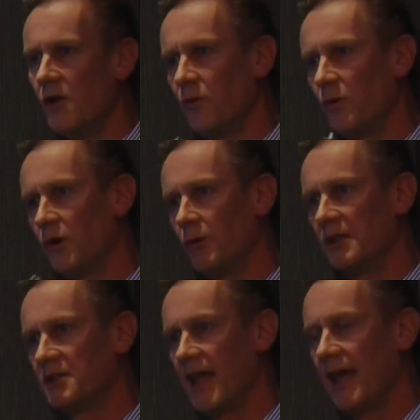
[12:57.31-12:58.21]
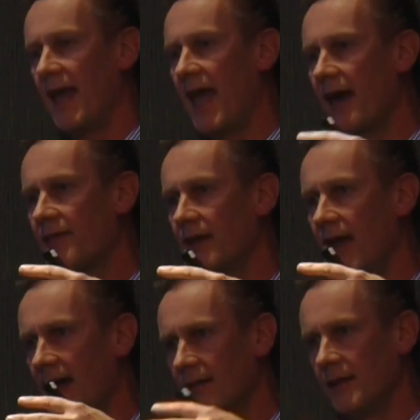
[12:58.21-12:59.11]
We want to understand how the
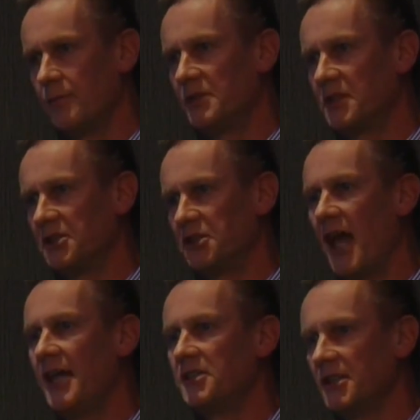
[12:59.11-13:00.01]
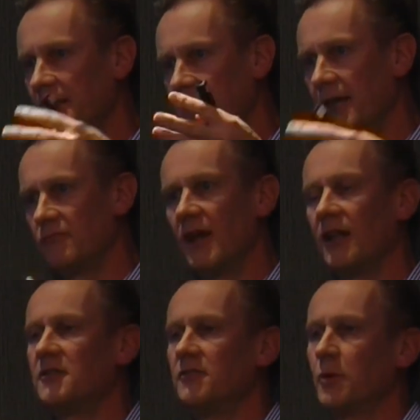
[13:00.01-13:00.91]
lipids are changing in their
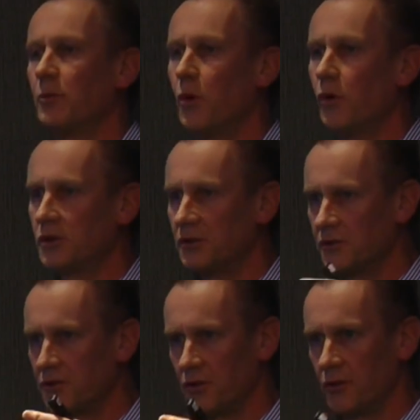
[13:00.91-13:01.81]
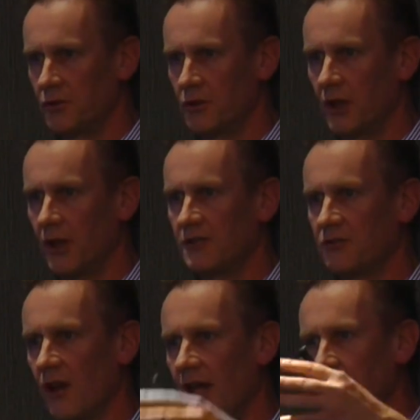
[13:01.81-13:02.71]
relative proportions to
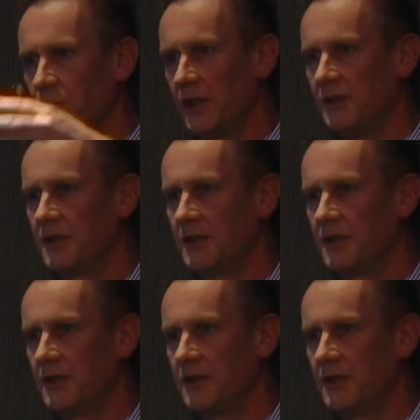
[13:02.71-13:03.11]
cholesterol as we